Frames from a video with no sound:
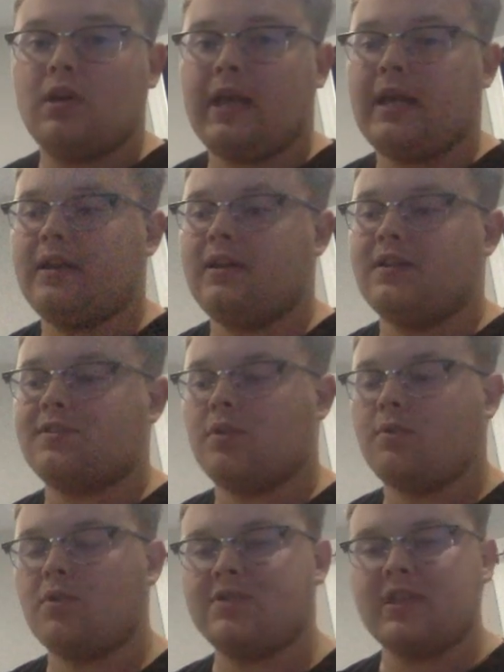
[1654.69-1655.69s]
and it is
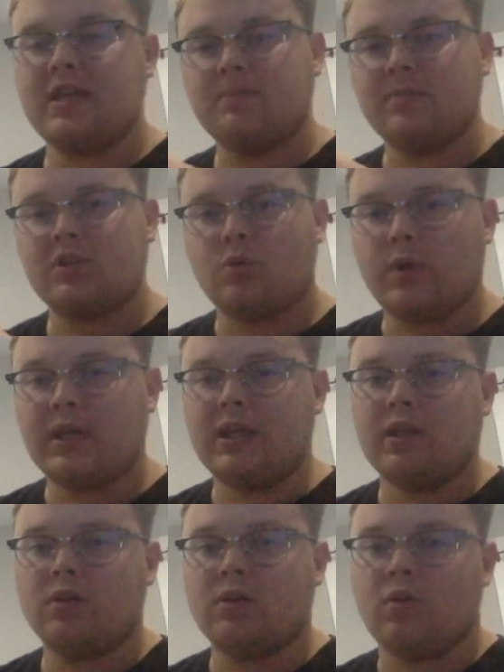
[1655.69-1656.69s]
almost in
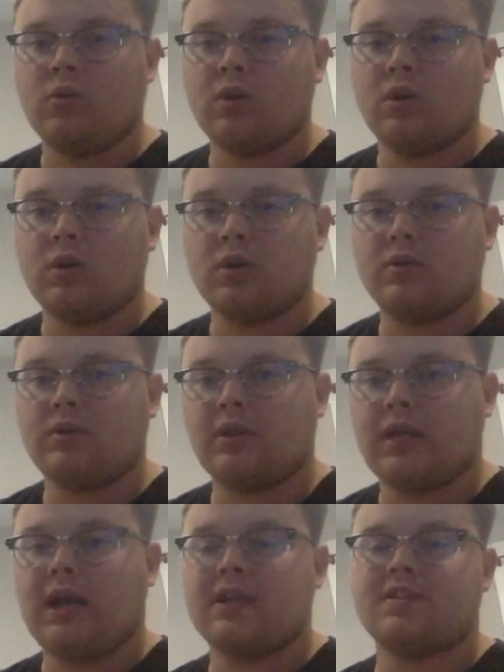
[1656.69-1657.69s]
between or
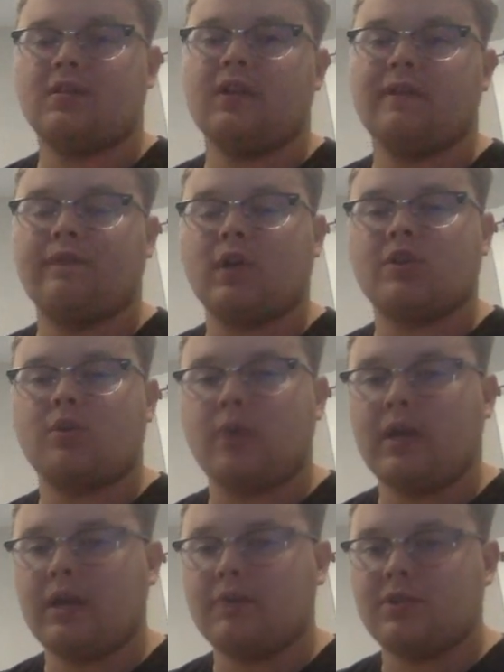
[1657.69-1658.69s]
constantly
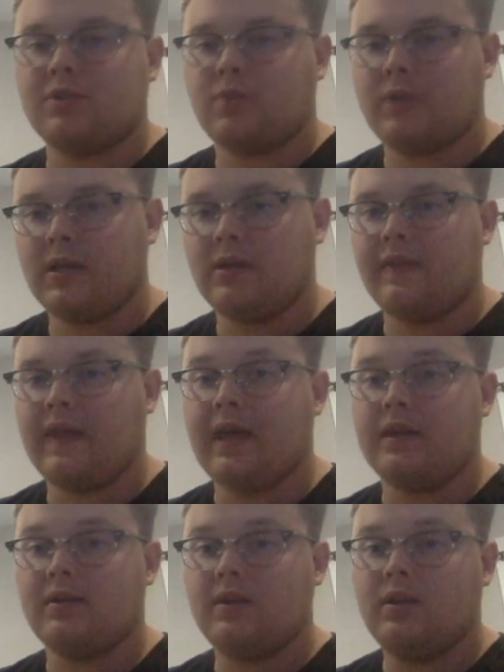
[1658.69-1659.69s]
fluctuating between
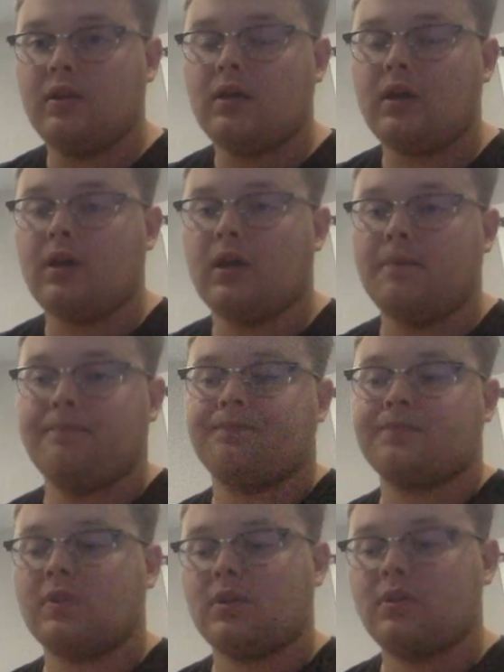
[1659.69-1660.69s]
that
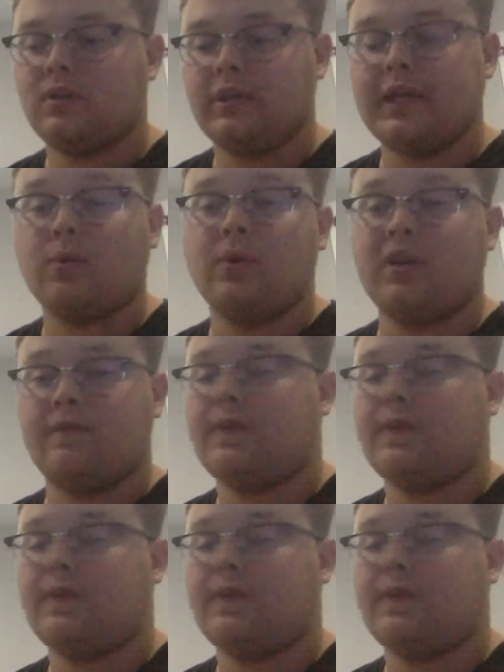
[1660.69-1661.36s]
liquid and